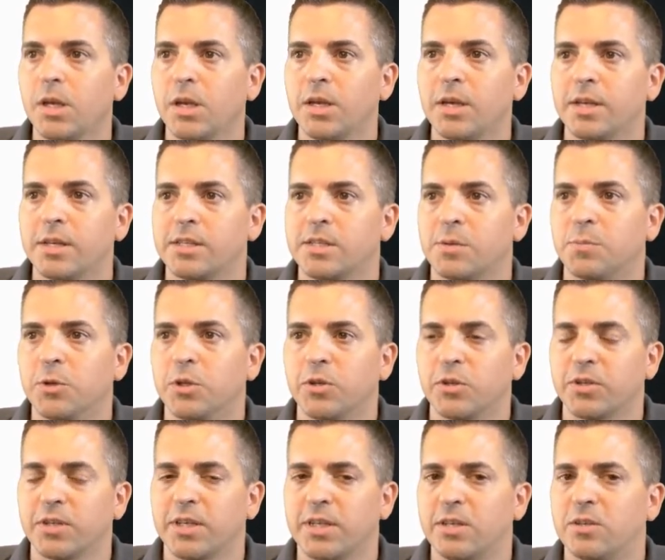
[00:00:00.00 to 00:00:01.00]

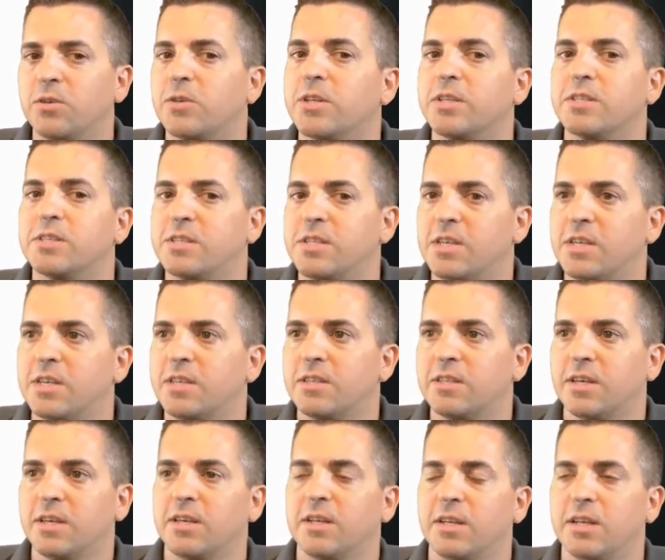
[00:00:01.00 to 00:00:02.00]
Similarly, you can see
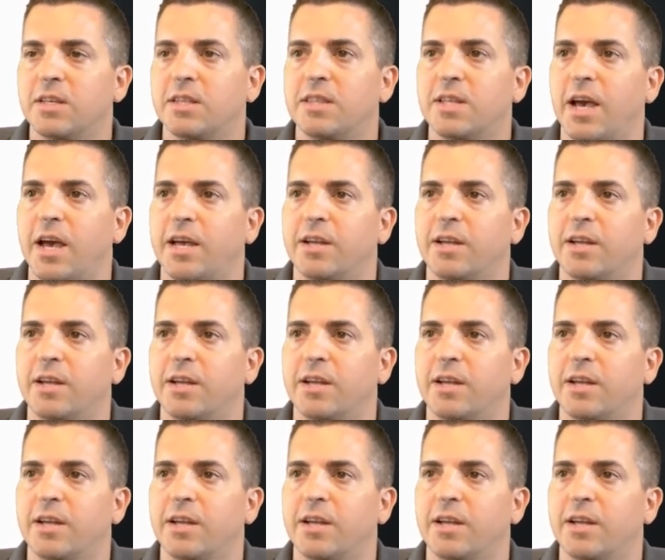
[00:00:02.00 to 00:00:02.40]
that in that